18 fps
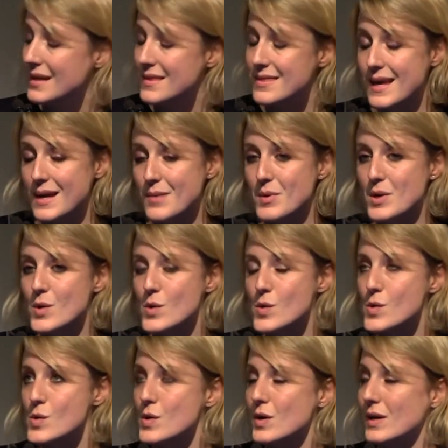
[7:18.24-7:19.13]
They were
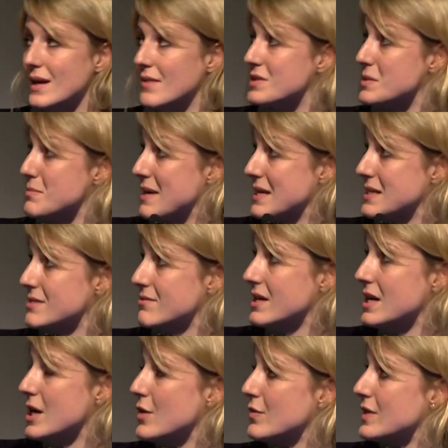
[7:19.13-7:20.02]
all left to
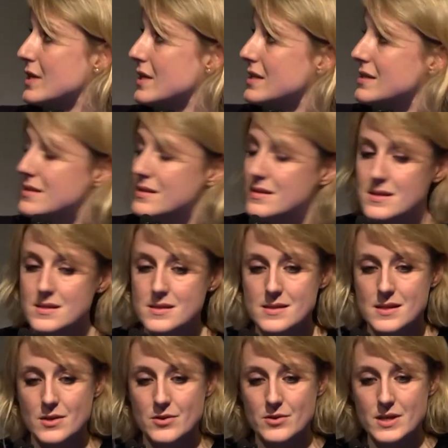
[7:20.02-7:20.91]
macerate overnight in the
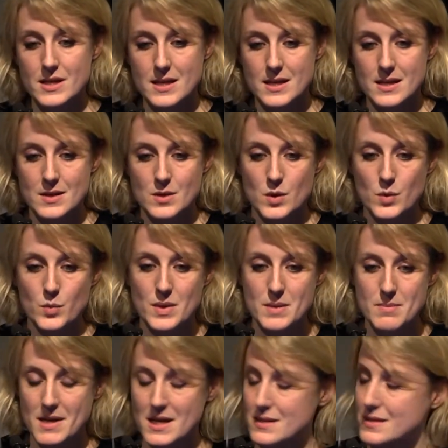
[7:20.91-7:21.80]
distillery in a
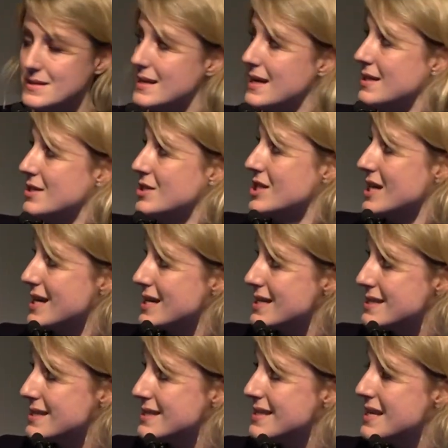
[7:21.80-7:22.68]
wheat-based
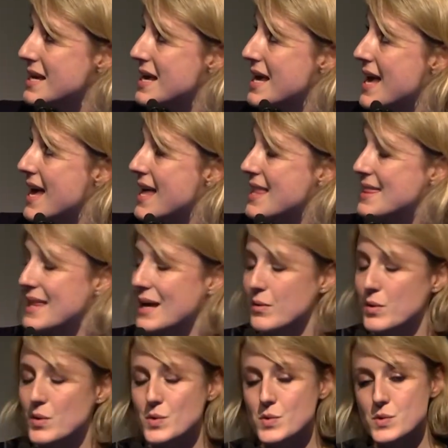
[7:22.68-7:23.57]
NGS. They
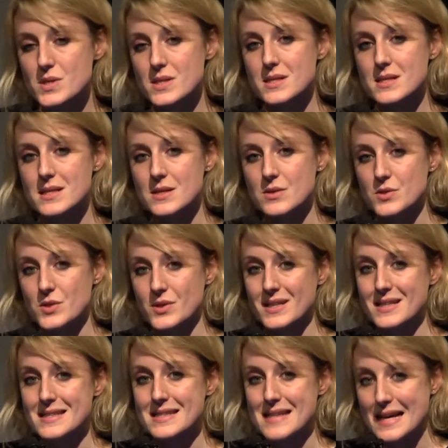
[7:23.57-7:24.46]
were all distilled on
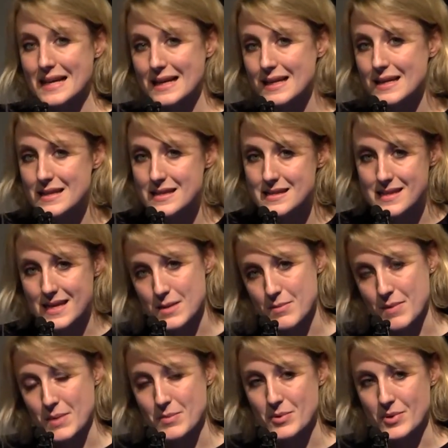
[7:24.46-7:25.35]
exactly the
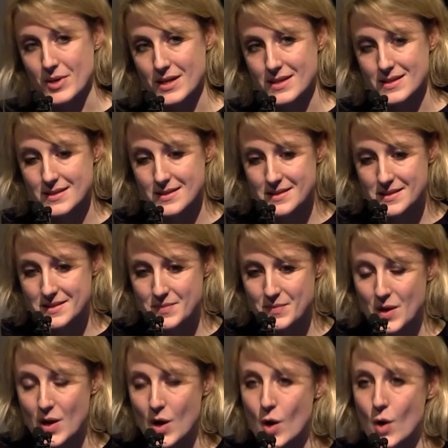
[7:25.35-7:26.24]
same apparatus,
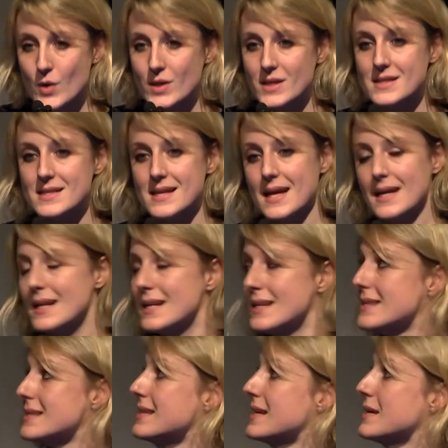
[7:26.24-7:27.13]
on exactly
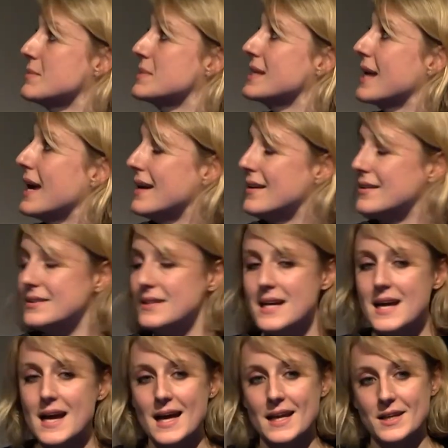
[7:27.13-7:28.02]
the same scale,
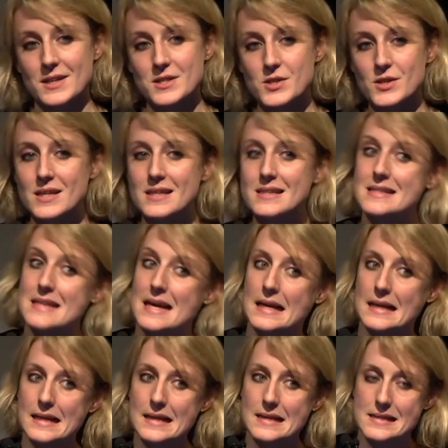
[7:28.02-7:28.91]
and I took
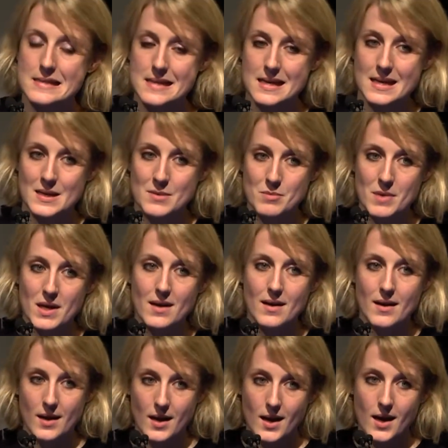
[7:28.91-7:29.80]
exactly the same
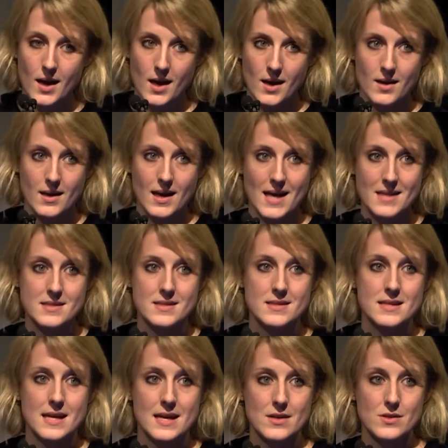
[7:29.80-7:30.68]
heads
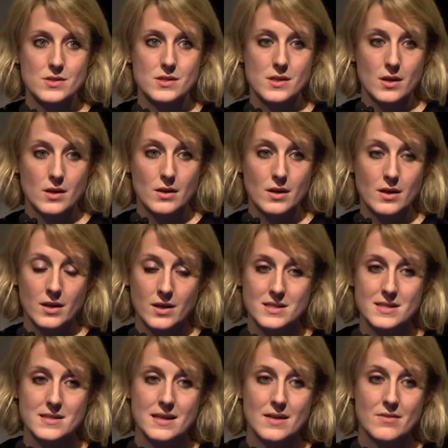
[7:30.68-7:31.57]
and tails cut, and I
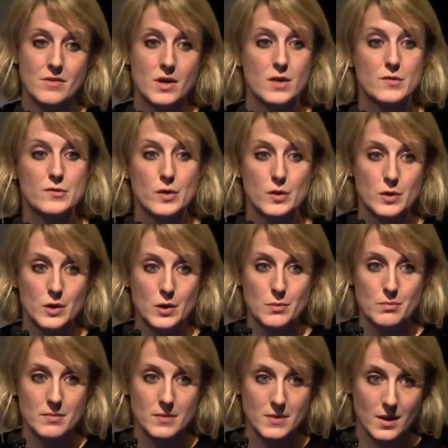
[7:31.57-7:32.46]
did that via
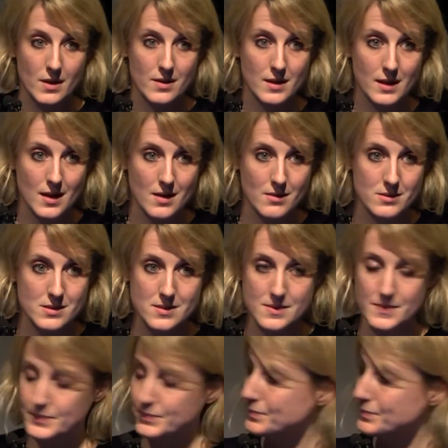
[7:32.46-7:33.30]
volume, nothing else.